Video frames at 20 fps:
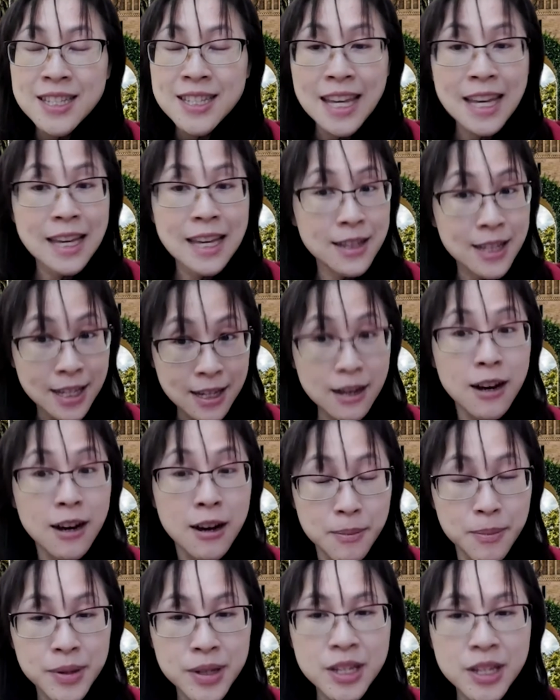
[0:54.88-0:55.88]
scaling
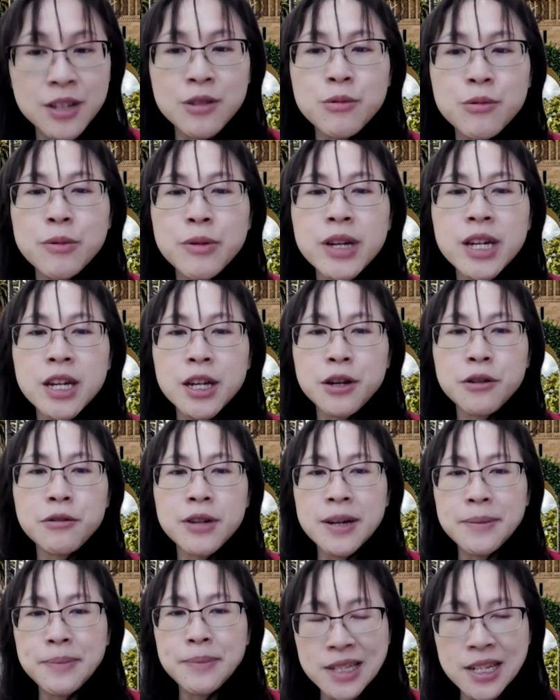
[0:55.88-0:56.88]
up, you know, where we can
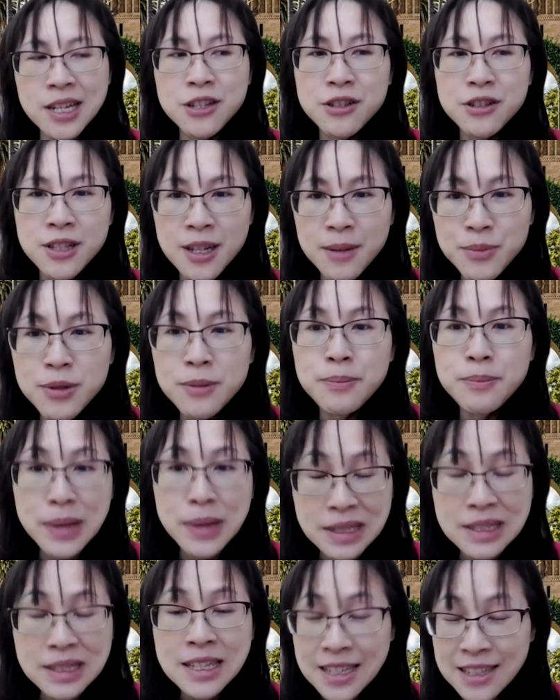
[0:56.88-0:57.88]
create potentially up to
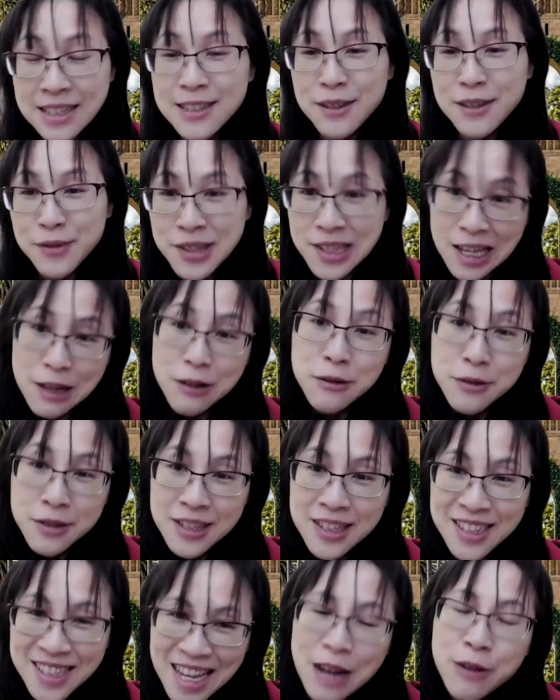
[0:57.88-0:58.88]
billions of
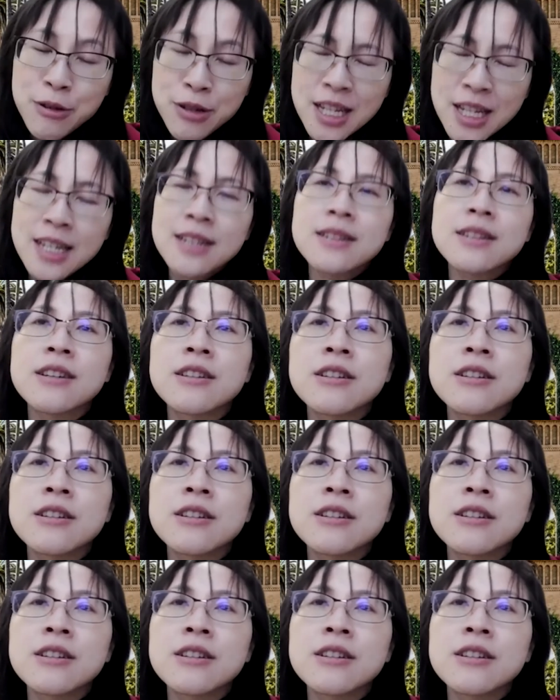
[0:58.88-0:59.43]
cells nowadays,